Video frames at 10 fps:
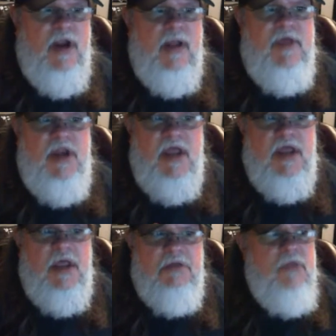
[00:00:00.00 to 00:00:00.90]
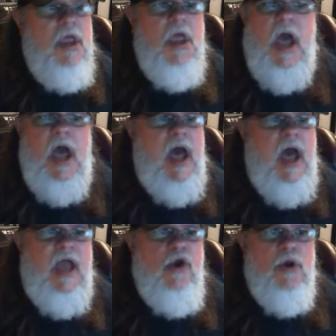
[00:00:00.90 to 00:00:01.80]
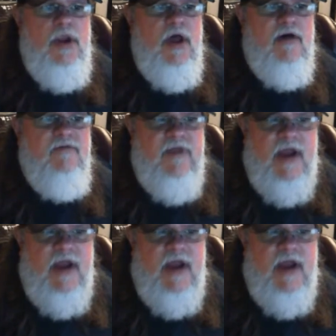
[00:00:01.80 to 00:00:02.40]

But I know enough,